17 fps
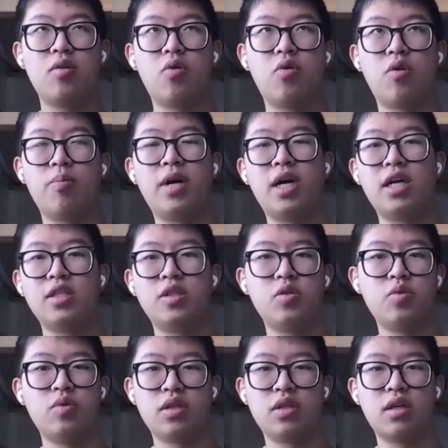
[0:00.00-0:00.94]
or by
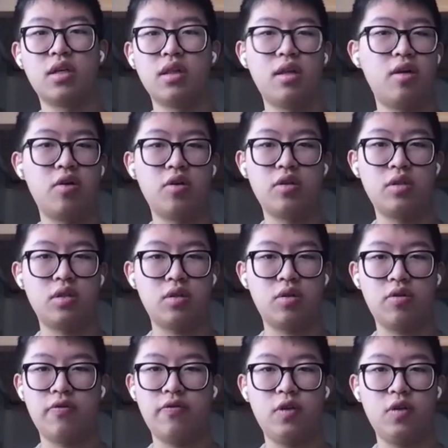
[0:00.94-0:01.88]
doing a
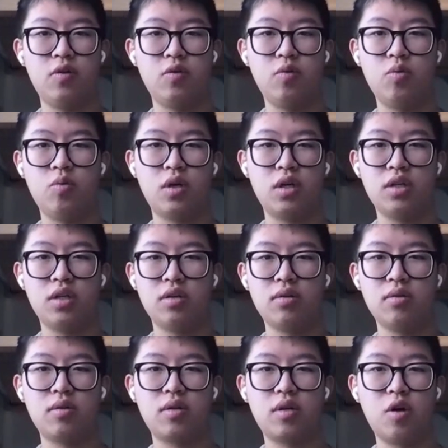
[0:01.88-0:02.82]
literature review where
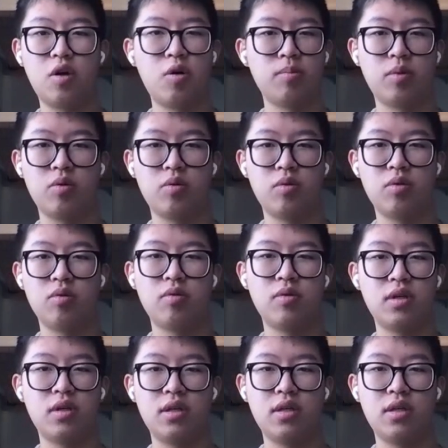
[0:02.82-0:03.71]
you comb through